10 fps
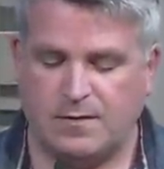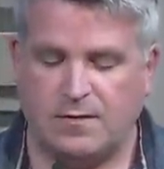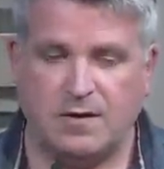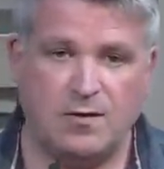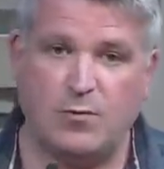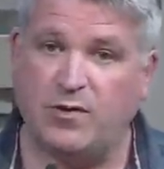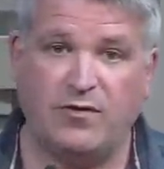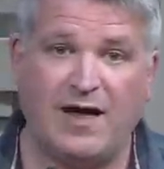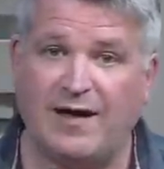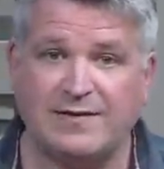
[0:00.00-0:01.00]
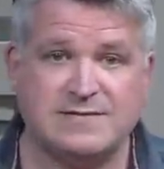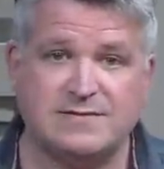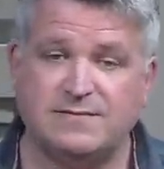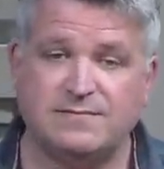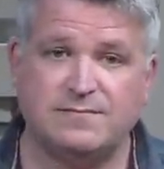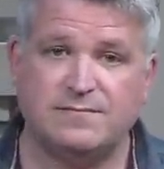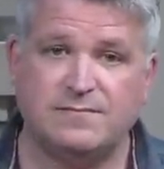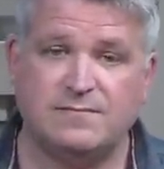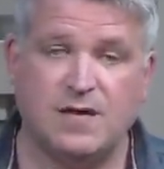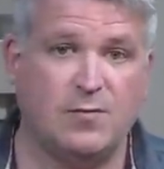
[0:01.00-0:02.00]
He will not.
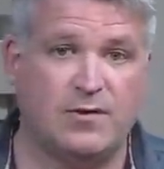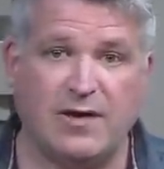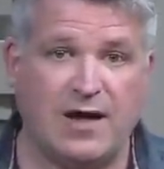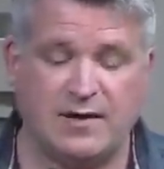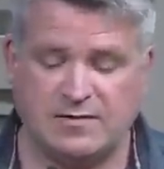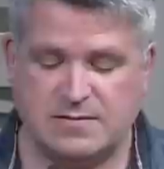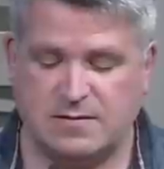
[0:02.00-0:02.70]
He will not.